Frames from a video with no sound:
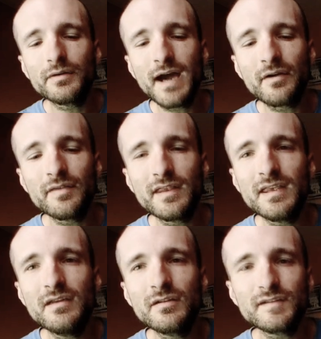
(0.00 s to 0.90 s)
down in the
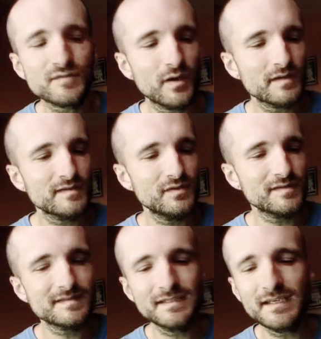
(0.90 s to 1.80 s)
heel as well. So you
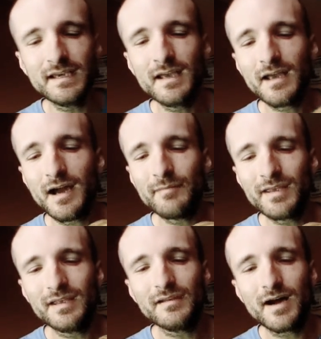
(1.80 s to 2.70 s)
can see I'm
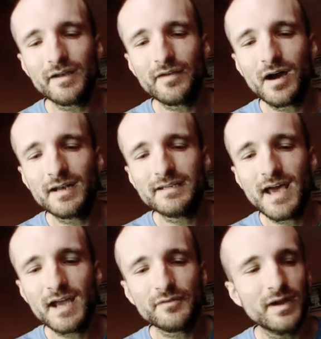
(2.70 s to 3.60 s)
making a lot of
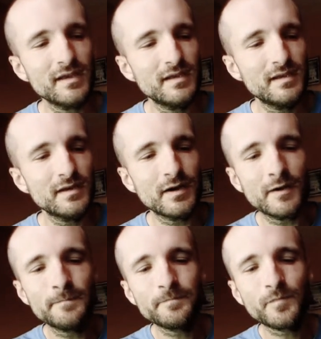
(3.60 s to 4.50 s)
contact right
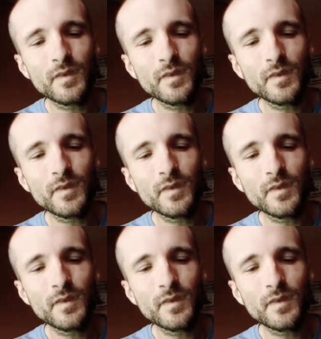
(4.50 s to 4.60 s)
here,